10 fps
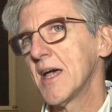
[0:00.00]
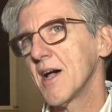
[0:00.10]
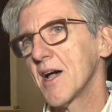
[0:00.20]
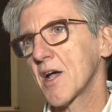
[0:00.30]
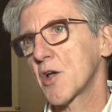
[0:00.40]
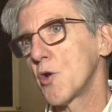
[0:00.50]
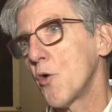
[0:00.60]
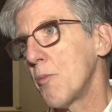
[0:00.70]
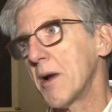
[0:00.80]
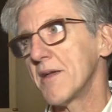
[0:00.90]
uh,
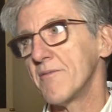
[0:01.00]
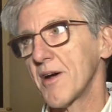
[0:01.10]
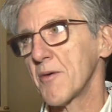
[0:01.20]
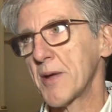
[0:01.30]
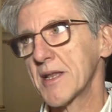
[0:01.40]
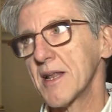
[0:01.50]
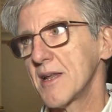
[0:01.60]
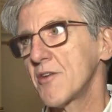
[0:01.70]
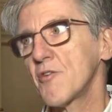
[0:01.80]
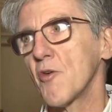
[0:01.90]
global environmental
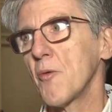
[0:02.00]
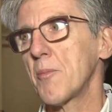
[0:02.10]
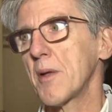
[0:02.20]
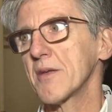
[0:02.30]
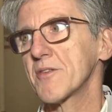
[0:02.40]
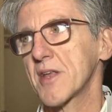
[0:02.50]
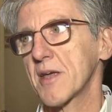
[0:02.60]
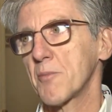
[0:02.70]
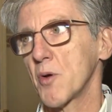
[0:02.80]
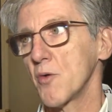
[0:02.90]
issue of plastic
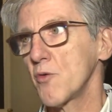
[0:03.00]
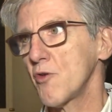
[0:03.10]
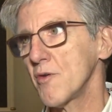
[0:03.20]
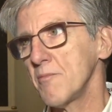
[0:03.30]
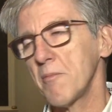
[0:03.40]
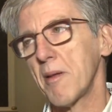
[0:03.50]
pollution.